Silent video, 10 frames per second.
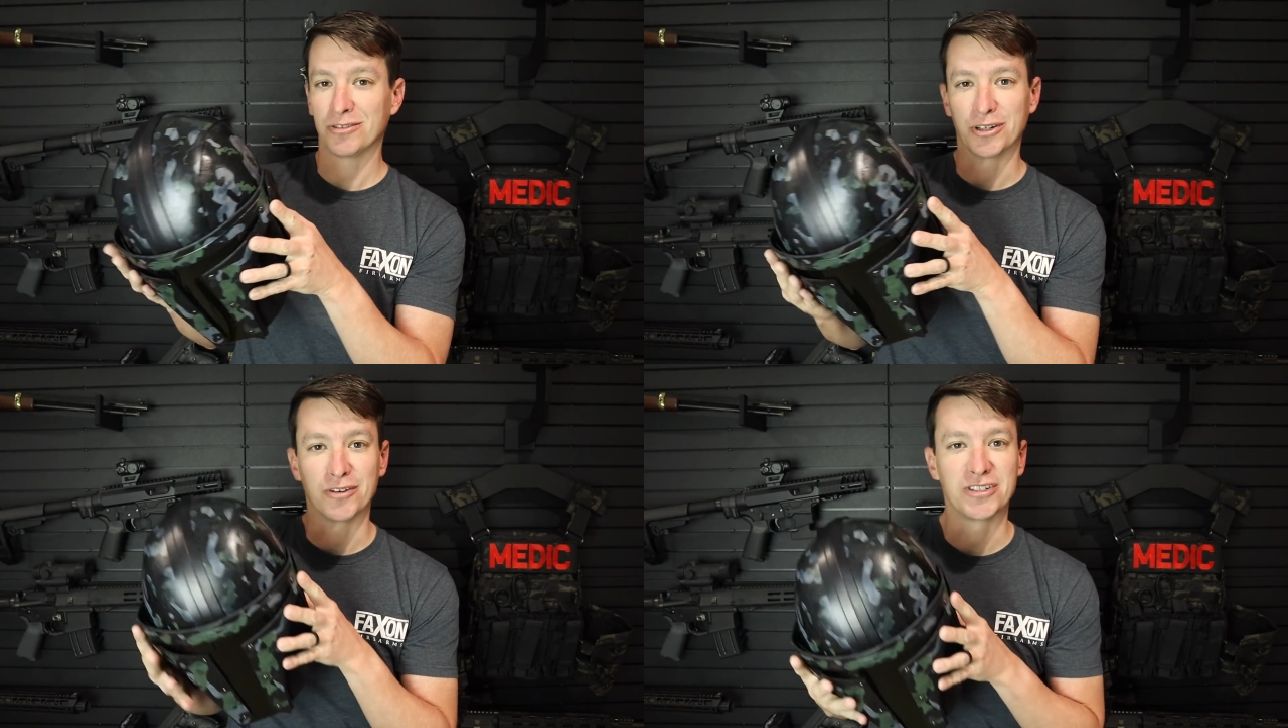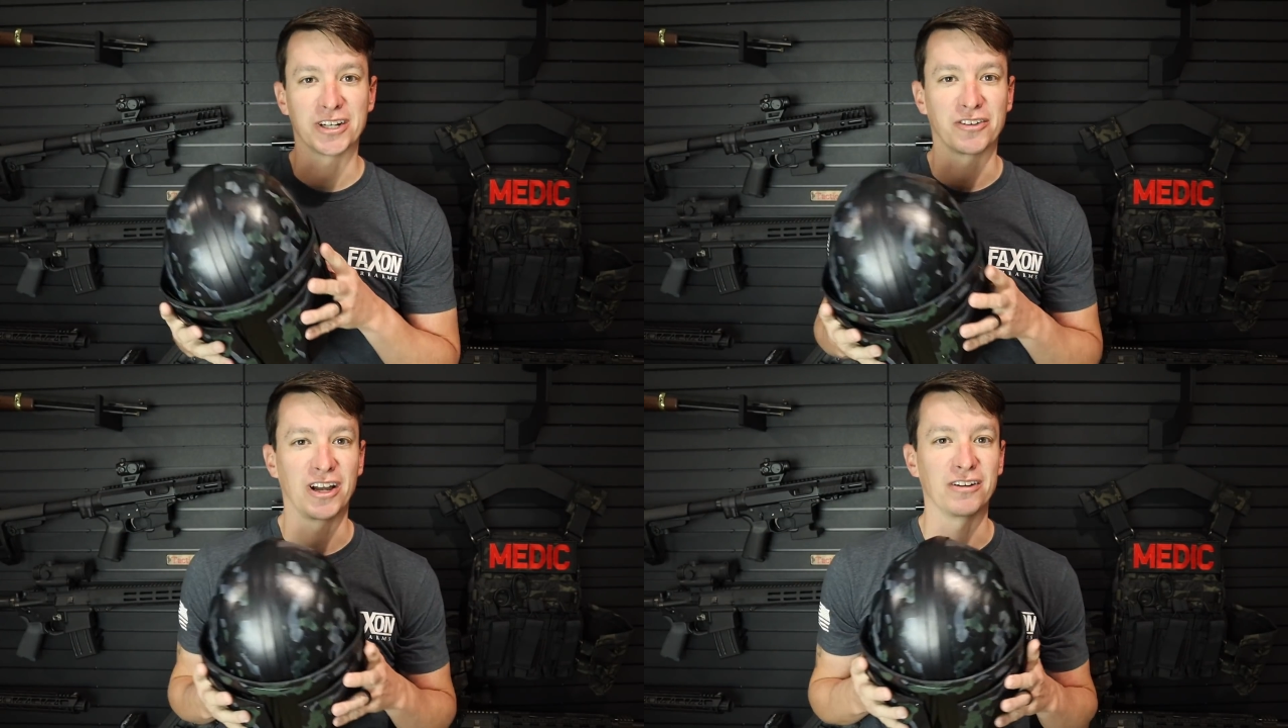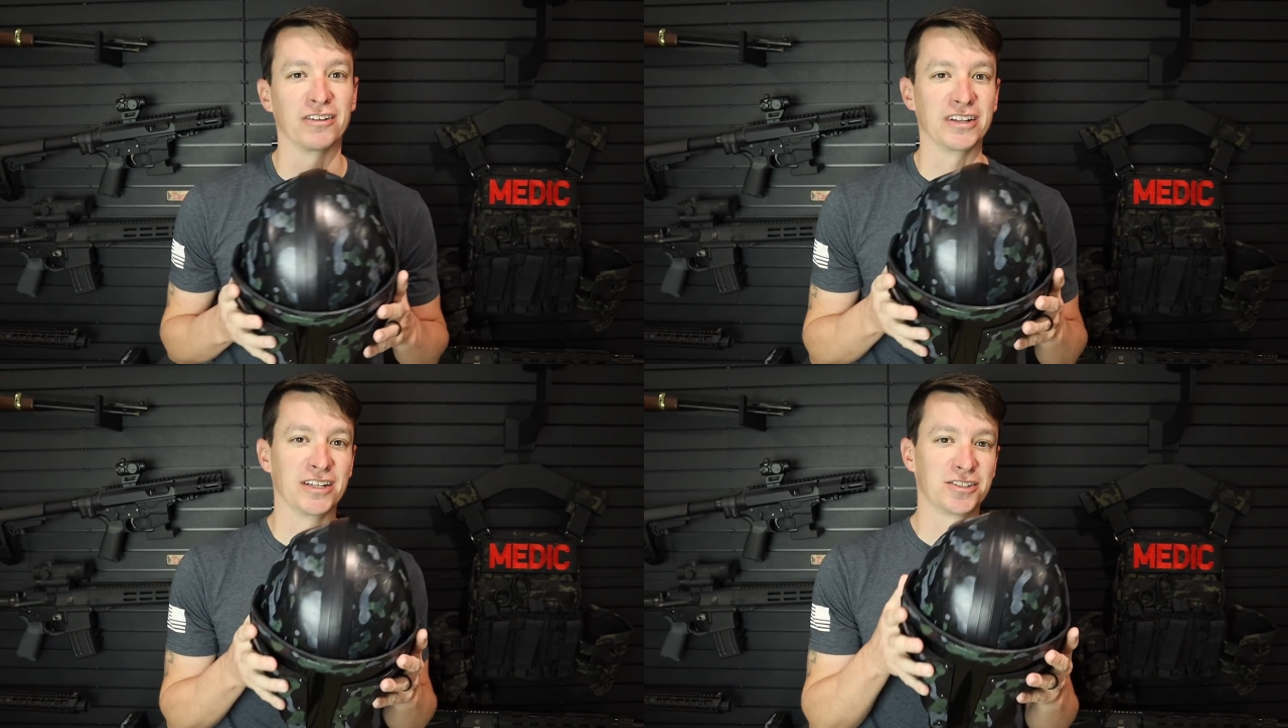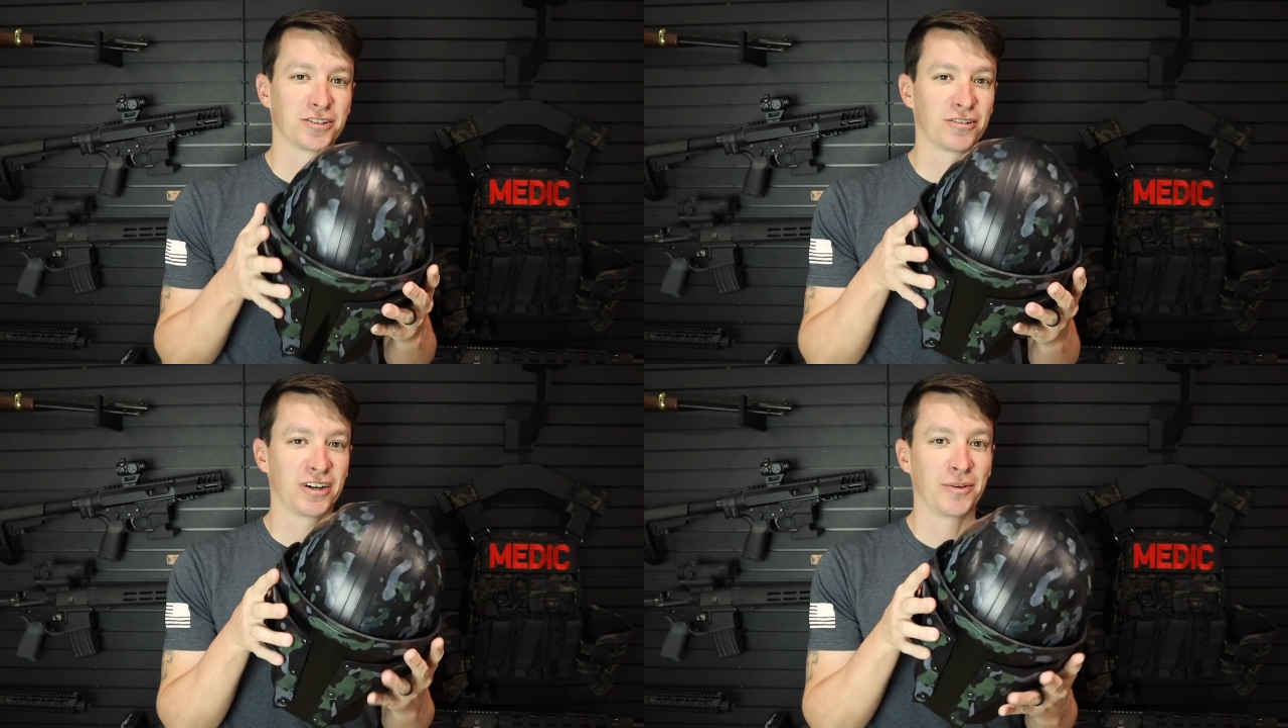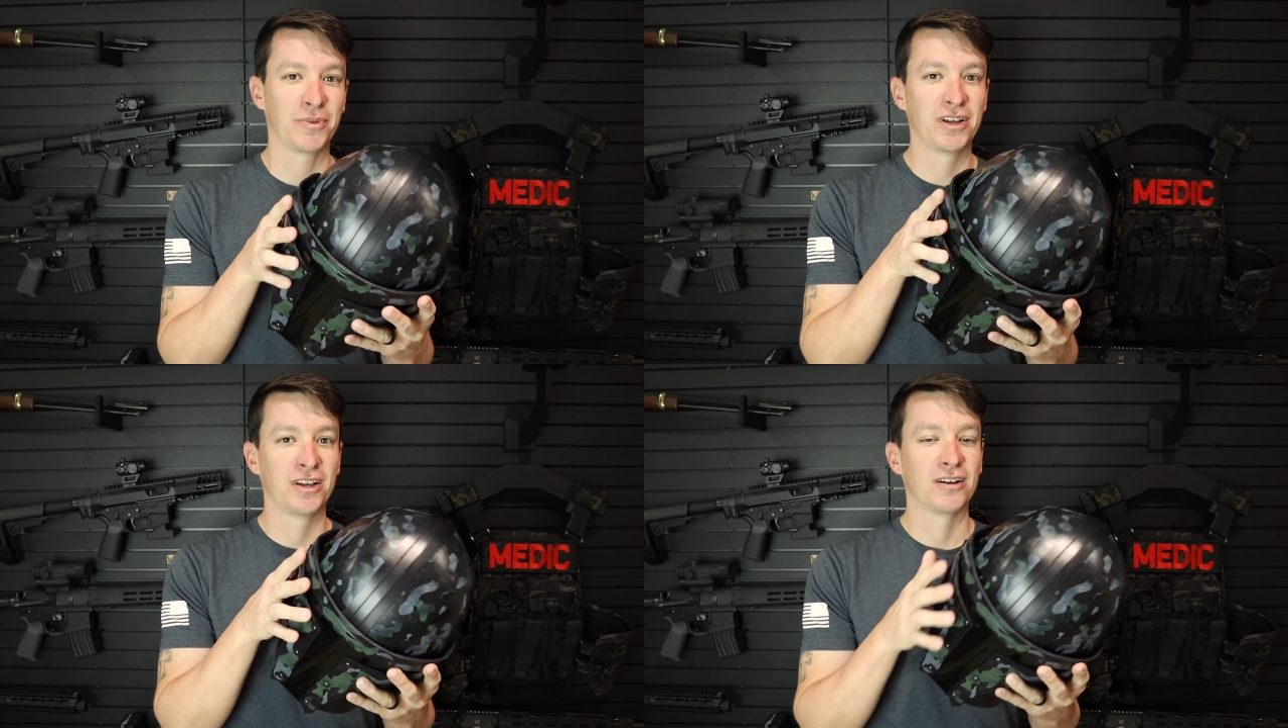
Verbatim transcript: Go check her out on Instagram.